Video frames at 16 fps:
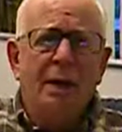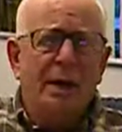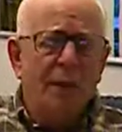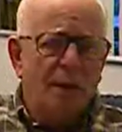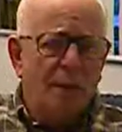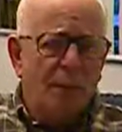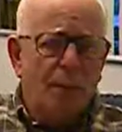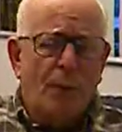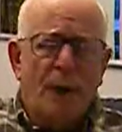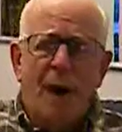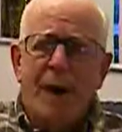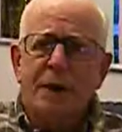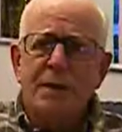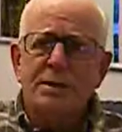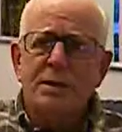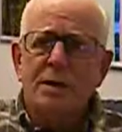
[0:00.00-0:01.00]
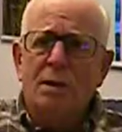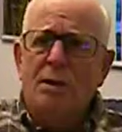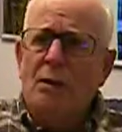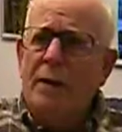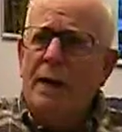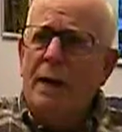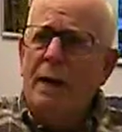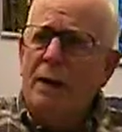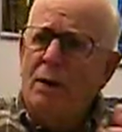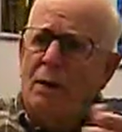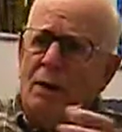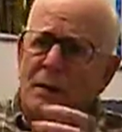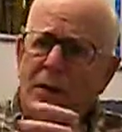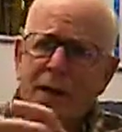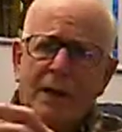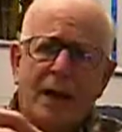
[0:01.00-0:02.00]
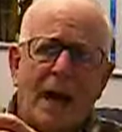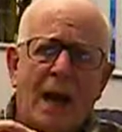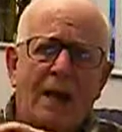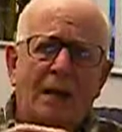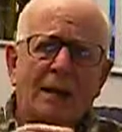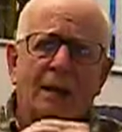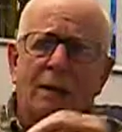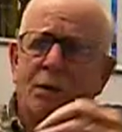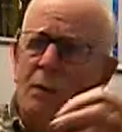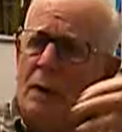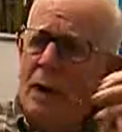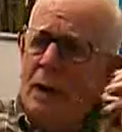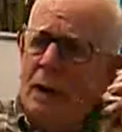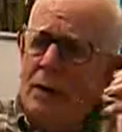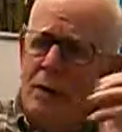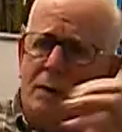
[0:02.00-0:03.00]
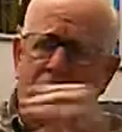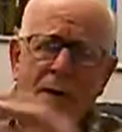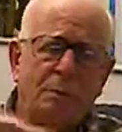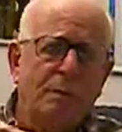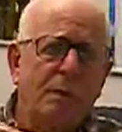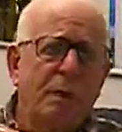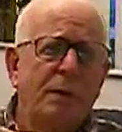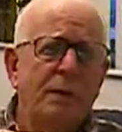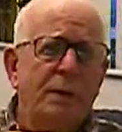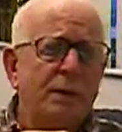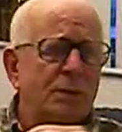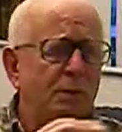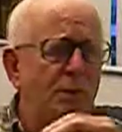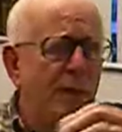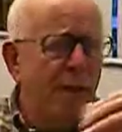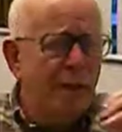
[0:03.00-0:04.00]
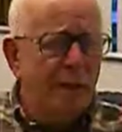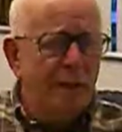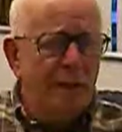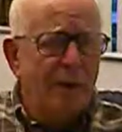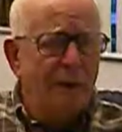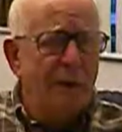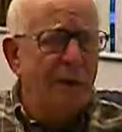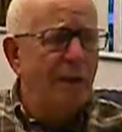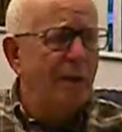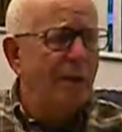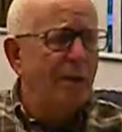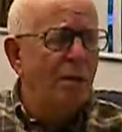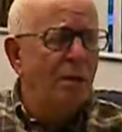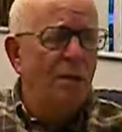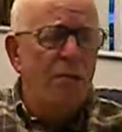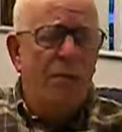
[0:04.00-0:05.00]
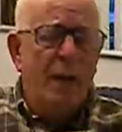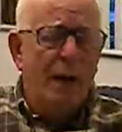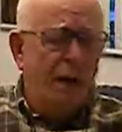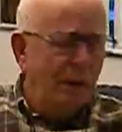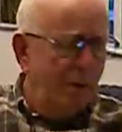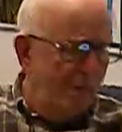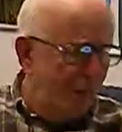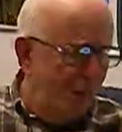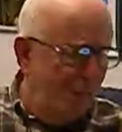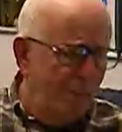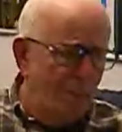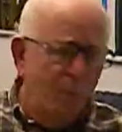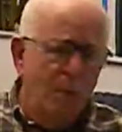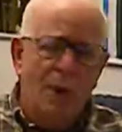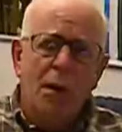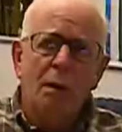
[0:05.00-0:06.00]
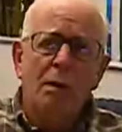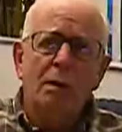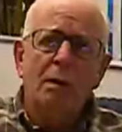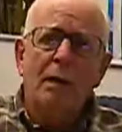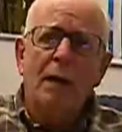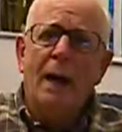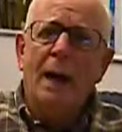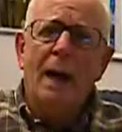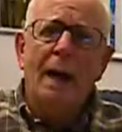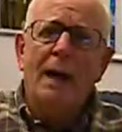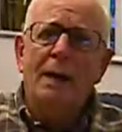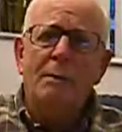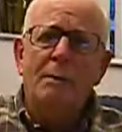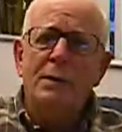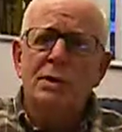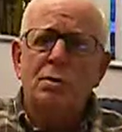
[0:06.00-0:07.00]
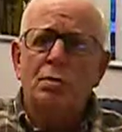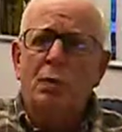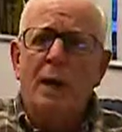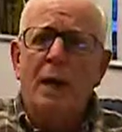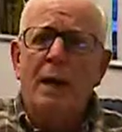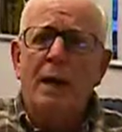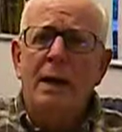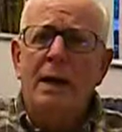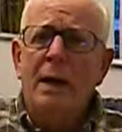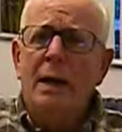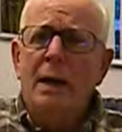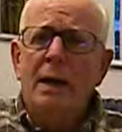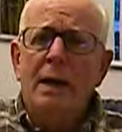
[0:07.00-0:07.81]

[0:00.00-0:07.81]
in the Protestant way or the Catholic way or the Buddhist way or the Hindu way or the Hmong animist way.